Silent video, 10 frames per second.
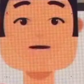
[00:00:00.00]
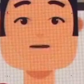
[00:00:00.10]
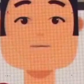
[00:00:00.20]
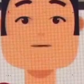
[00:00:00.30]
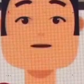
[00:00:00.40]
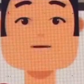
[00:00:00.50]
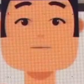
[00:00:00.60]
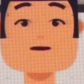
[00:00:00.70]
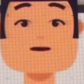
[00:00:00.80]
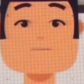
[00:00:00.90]
We're going to
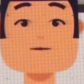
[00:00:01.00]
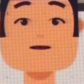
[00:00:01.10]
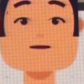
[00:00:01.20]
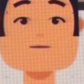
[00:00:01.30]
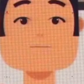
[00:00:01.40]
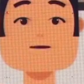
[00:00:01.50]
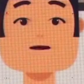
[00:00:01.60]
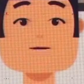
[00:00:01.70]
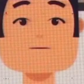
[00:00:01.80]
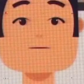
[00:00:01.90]
Florence to visit
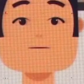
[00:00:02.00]
Maria.